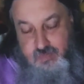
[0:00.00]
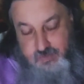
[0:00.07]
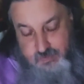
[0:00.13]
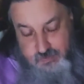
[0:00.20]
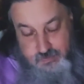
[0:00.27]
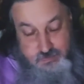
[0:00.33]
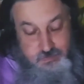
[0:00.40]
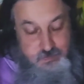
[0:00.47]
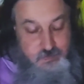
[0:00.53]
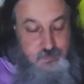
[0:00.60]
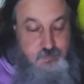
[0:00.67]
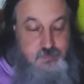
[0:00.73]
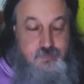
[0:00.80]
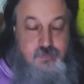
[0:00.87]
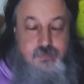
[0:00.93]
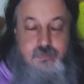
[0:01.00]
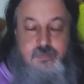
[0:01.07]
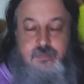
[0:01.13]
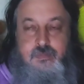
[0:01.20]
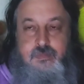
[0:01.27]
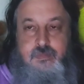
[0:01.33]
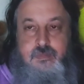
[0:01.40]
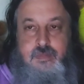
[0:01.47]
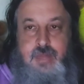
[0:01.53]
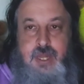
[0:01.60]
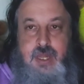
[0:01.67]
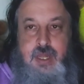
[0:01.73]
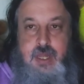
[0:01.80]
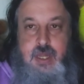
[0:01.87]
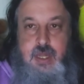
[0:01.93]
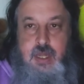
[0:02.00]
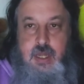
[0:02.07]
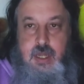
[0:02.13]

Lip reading: (no one is talking)